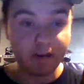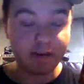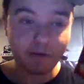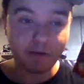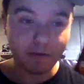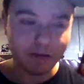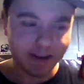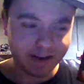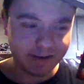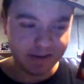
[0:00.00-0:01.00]
And I
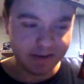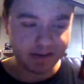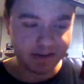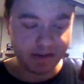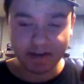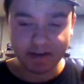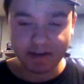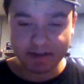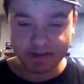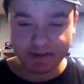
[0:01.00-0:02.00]
got to say this, I'm not a
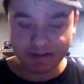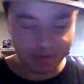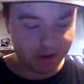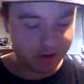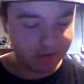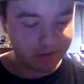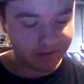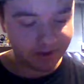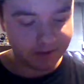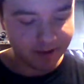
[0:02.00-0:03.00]
huge fan of superhero
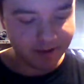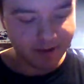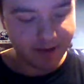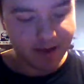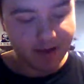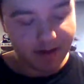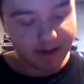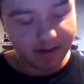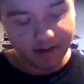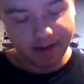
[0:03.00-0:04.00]
movies, but
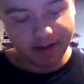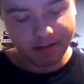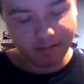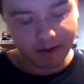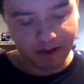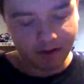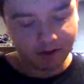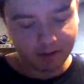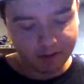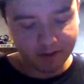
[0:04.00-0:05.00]
I don't
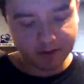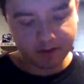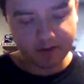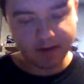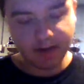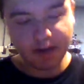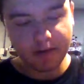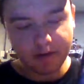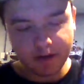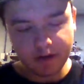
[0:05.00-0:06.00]
also want to just dedicate a
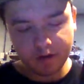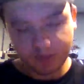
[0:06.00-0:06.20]
video to